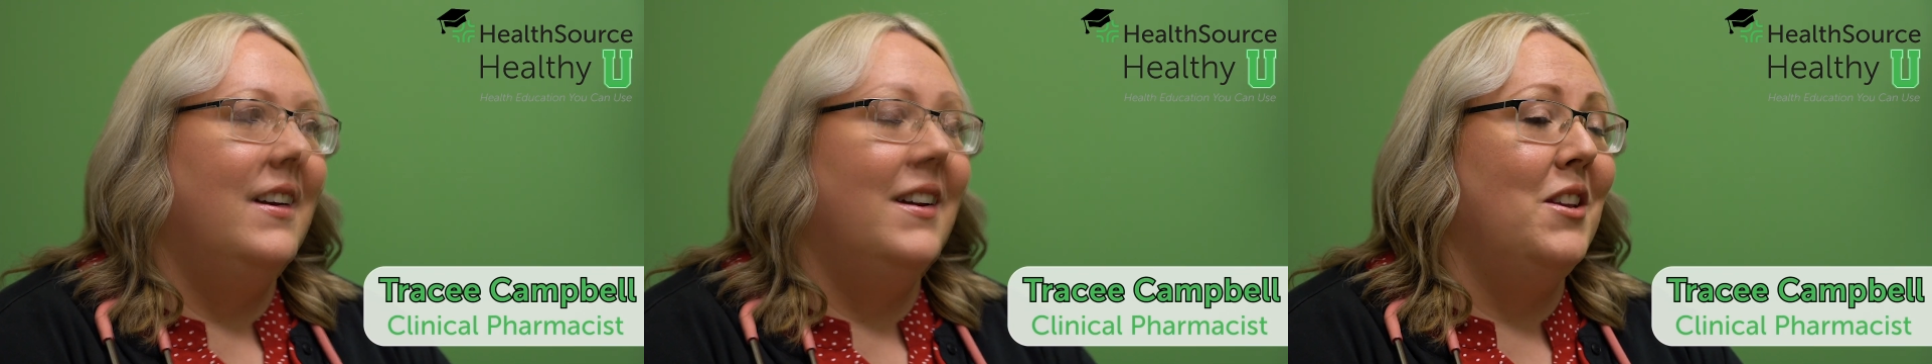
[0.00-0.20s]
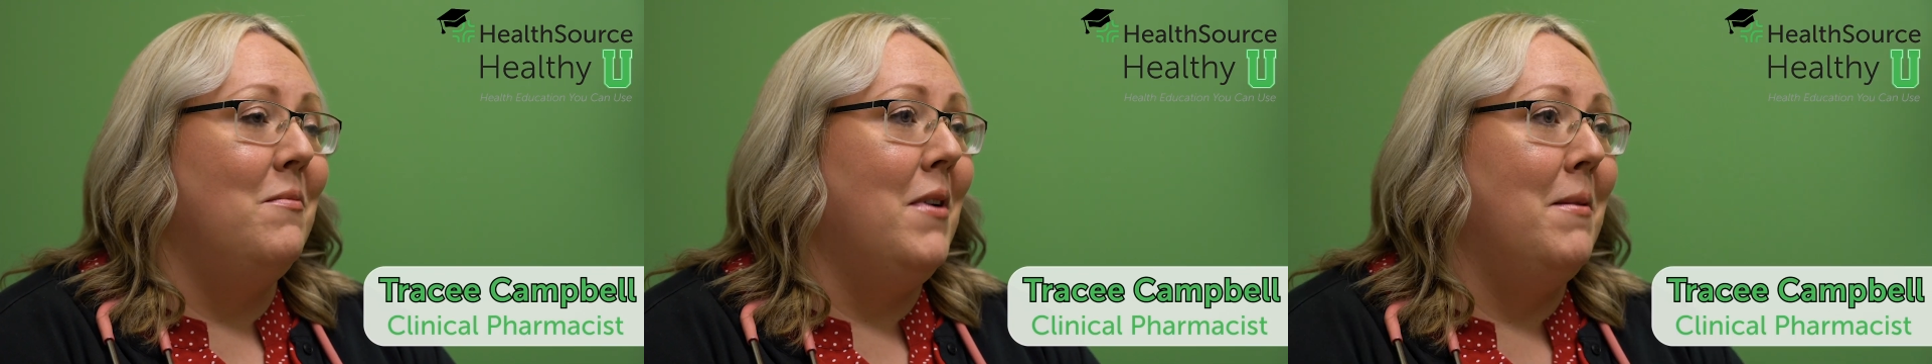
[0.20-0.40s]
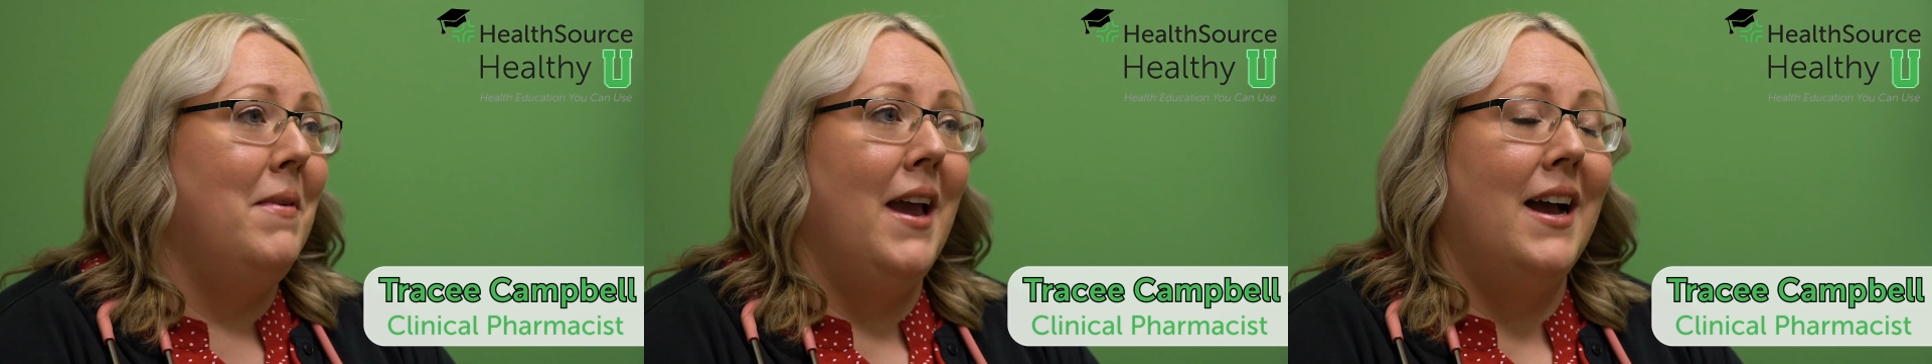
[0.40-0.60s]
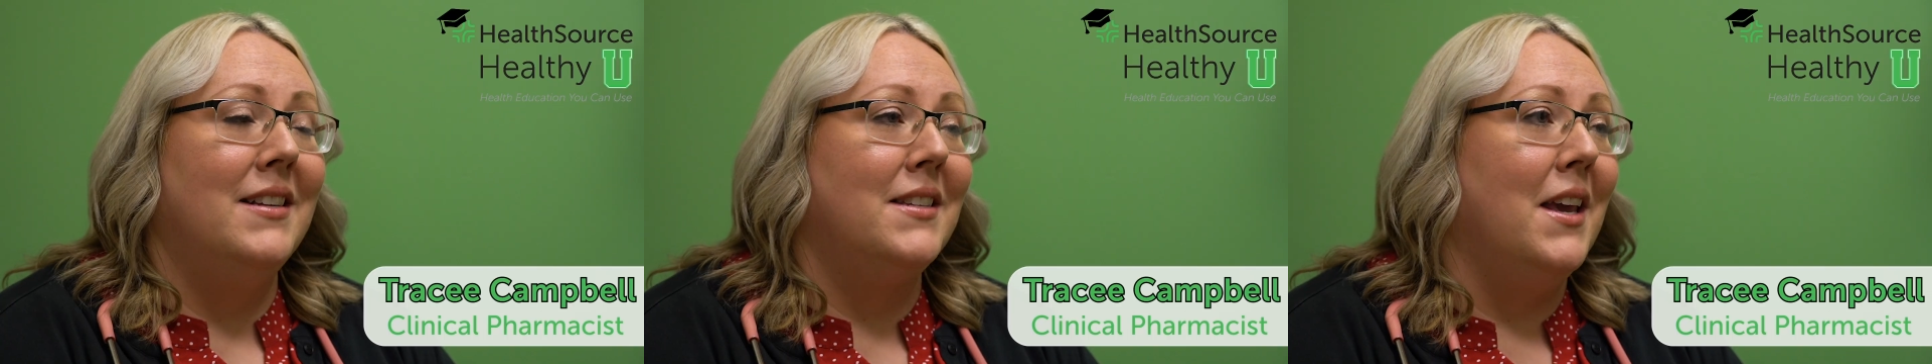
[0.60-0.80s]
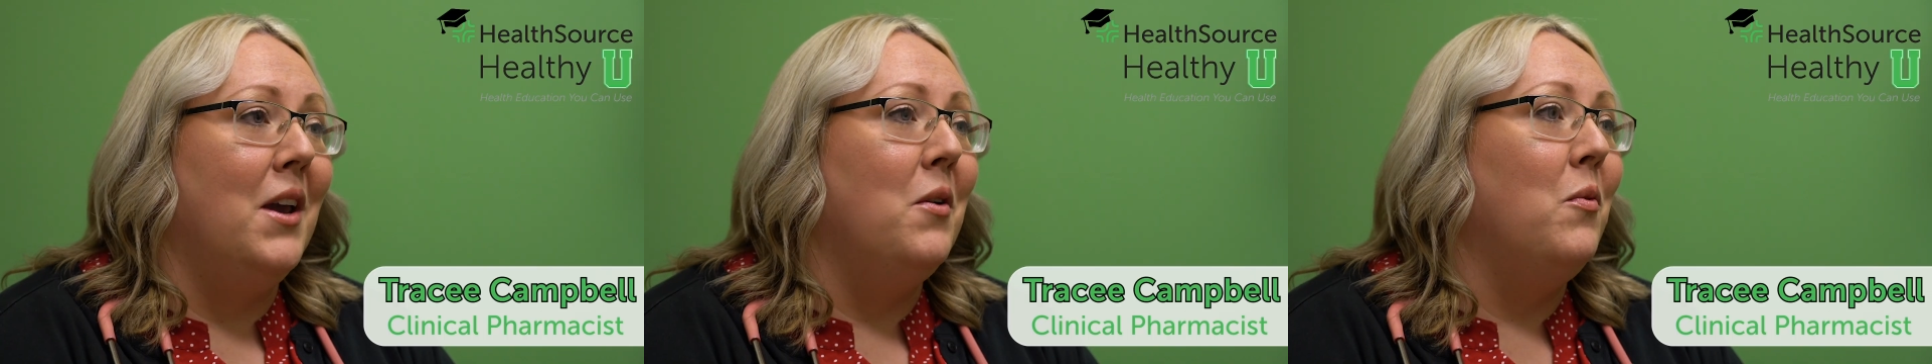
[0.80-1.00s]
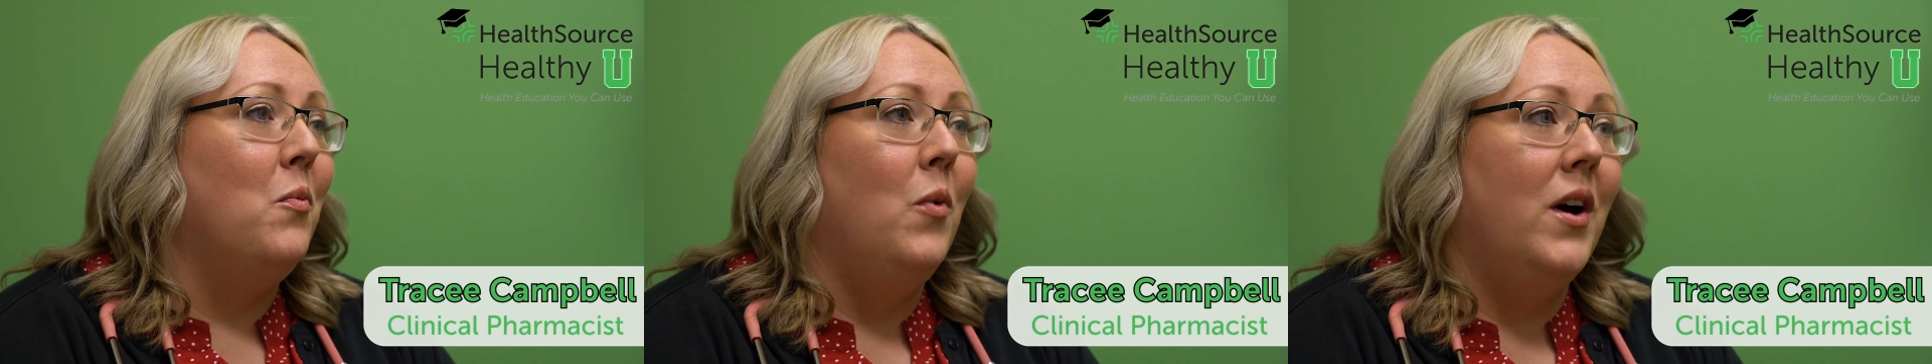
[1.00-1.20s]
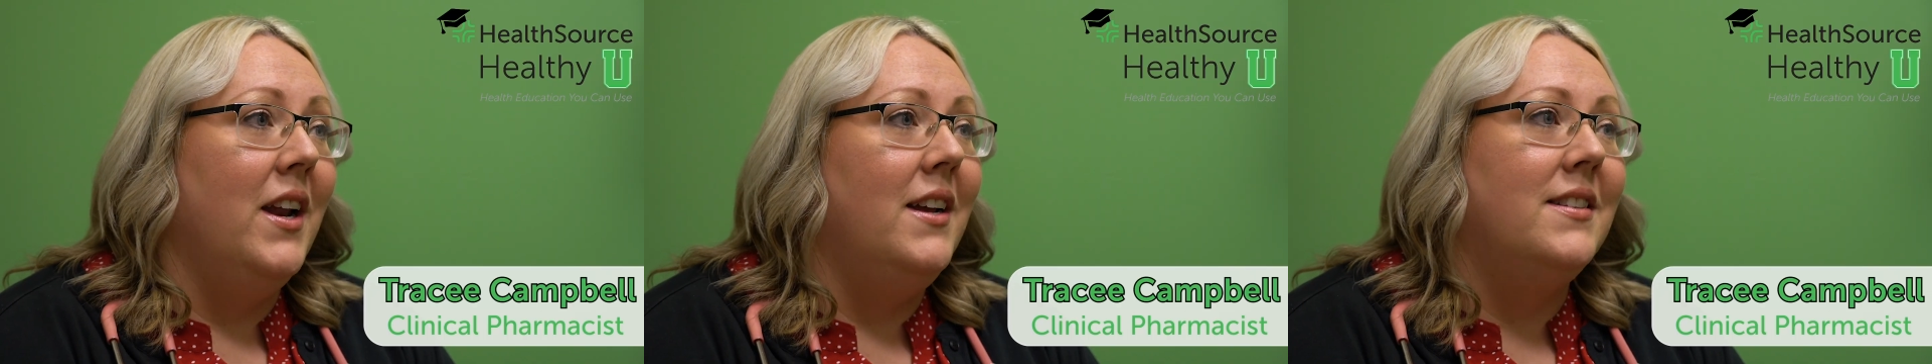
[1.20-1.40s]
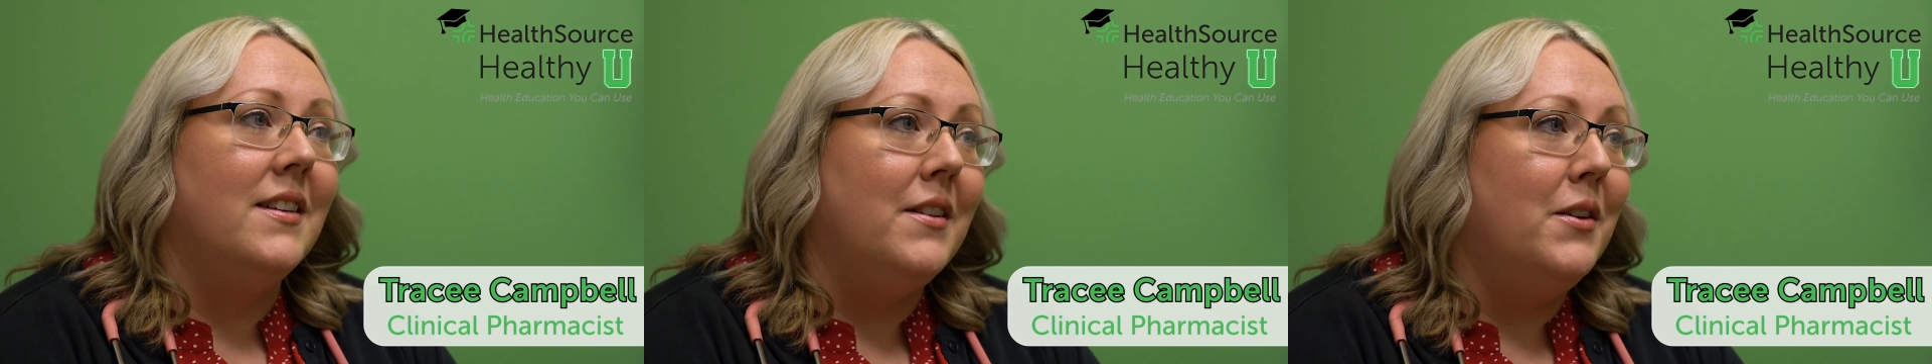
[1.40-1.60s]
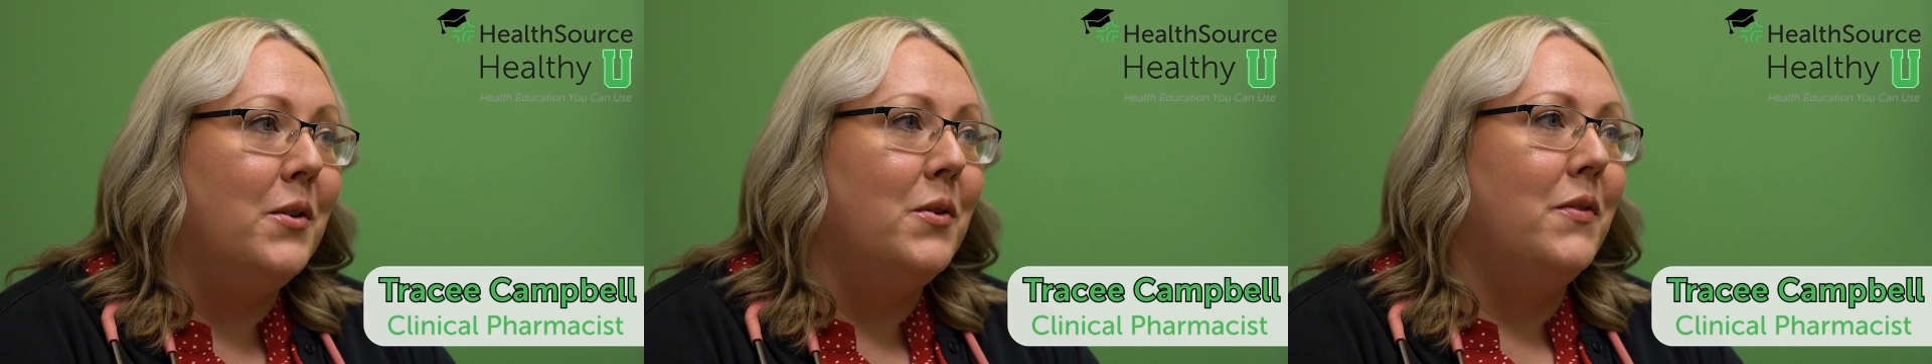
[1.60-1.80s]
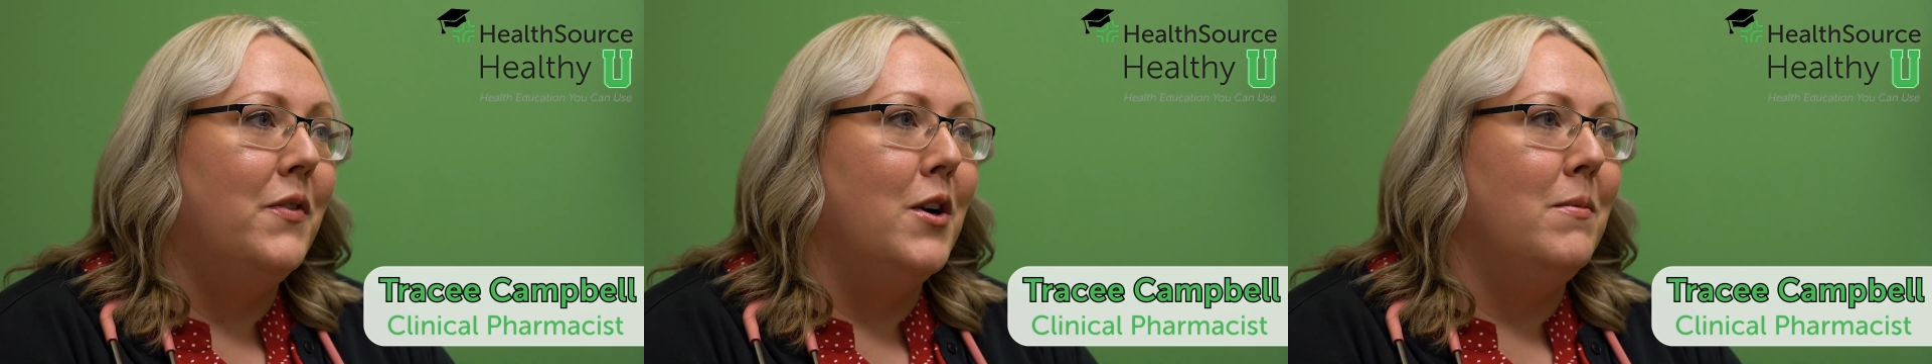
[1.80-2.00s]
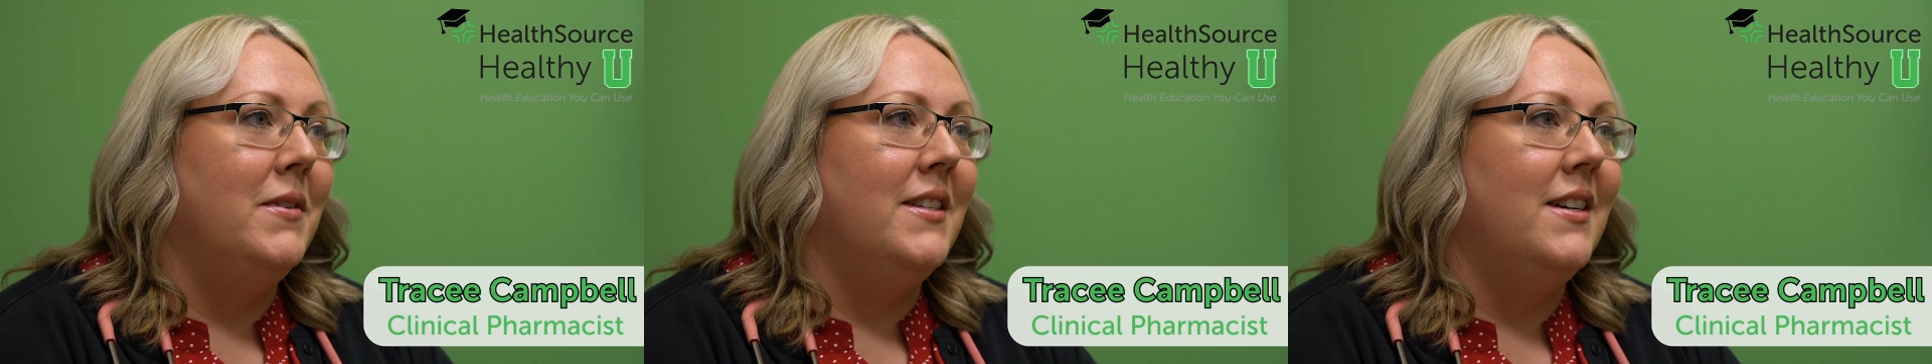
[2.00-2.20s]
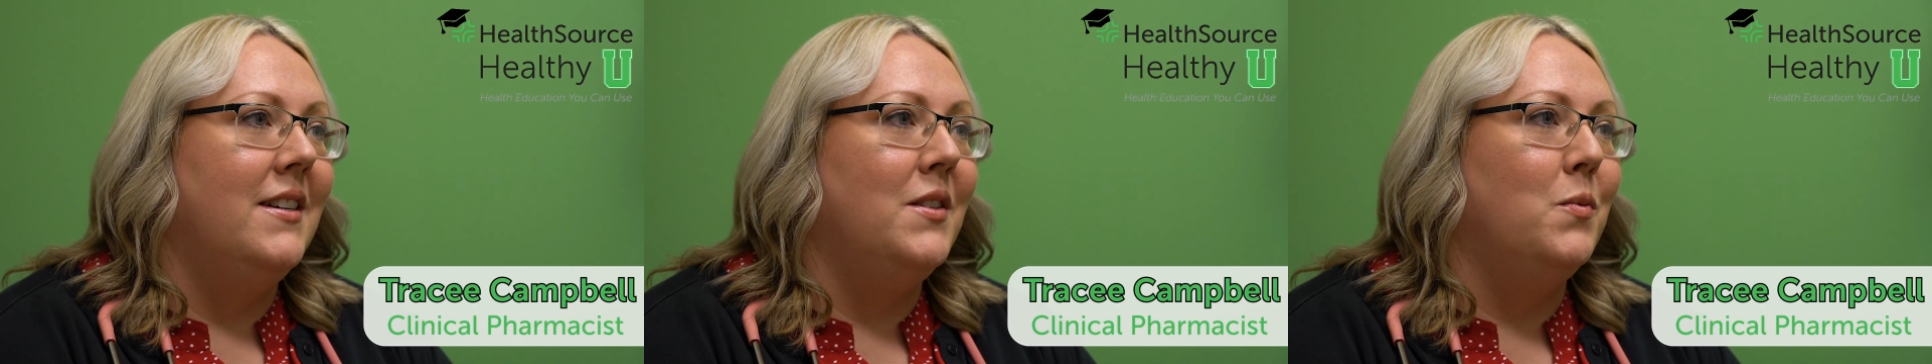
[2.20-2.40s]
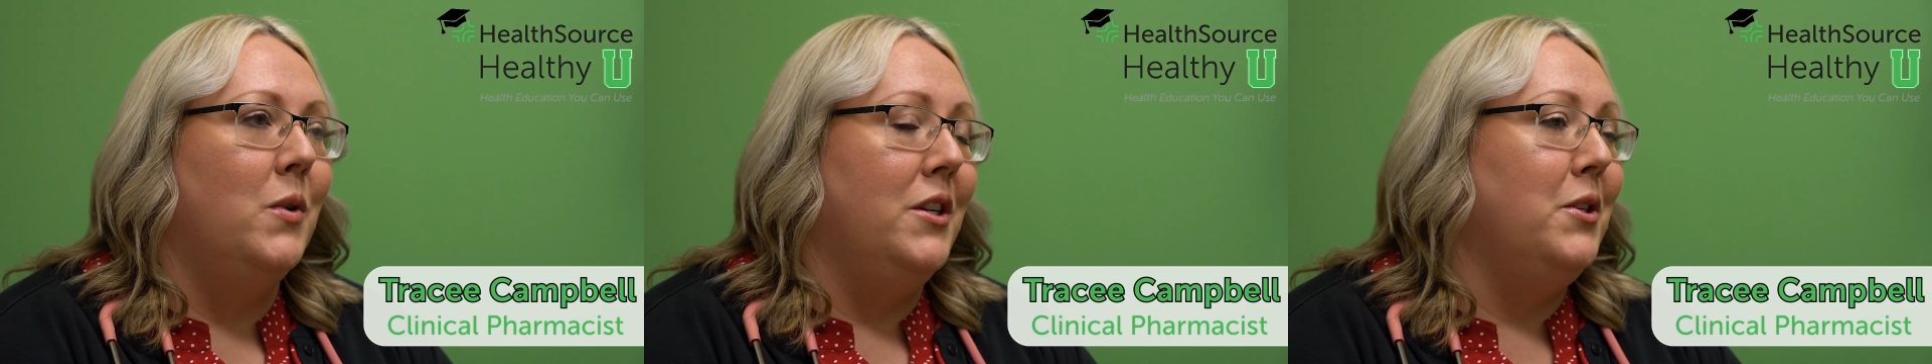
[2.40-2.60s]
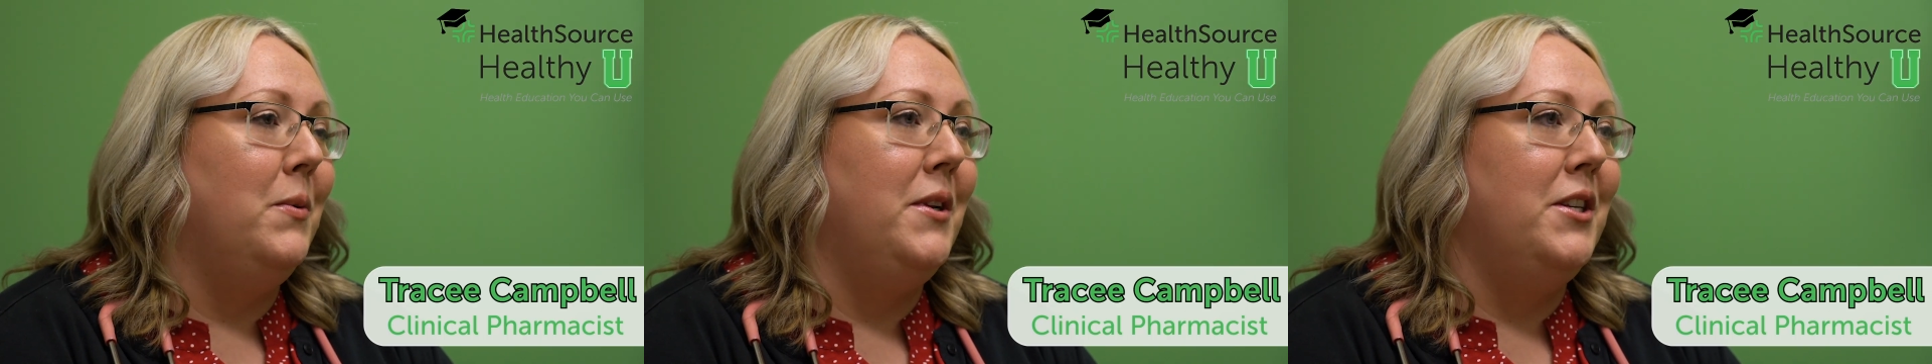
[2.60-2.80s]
You might be asking, what is a clinical pharmacist? What do we